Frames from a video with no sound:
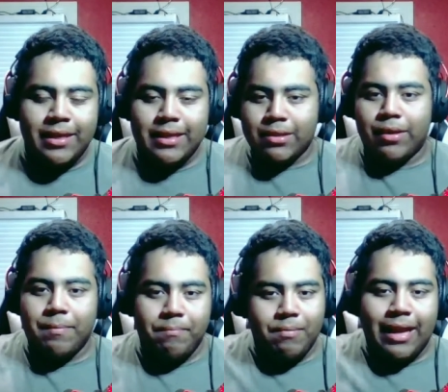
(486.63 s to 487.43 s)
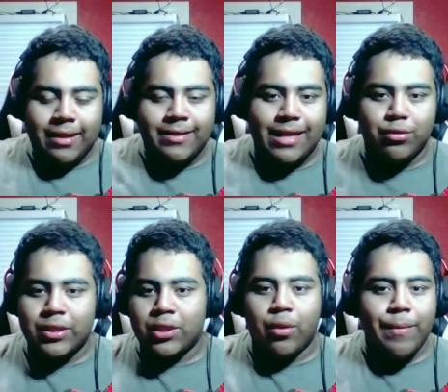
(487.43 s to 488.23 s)
It's already planned, scheduled,
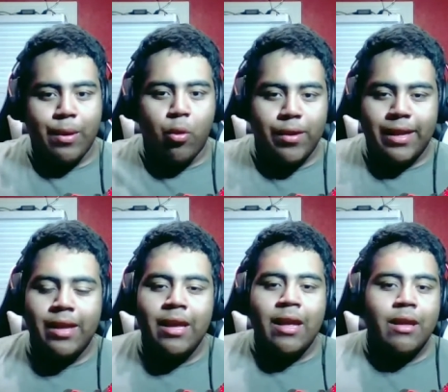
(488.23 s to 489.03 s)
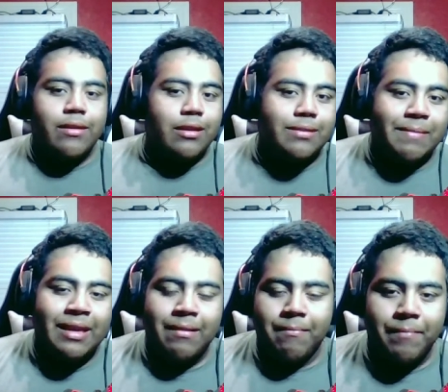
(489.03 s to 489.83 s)
it's already recorded this
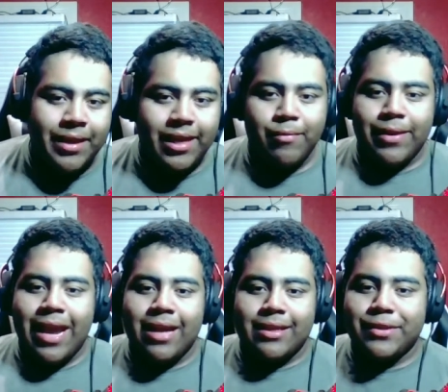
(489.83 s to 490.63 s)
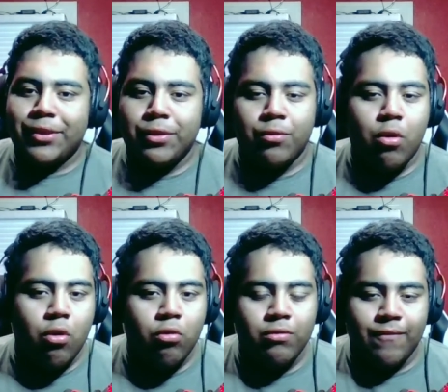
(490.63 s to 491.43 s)
being me reacting to
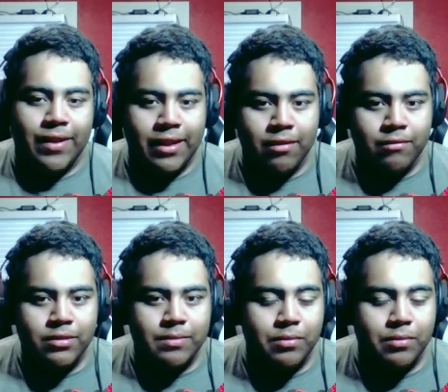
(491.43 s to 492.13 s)
old videos.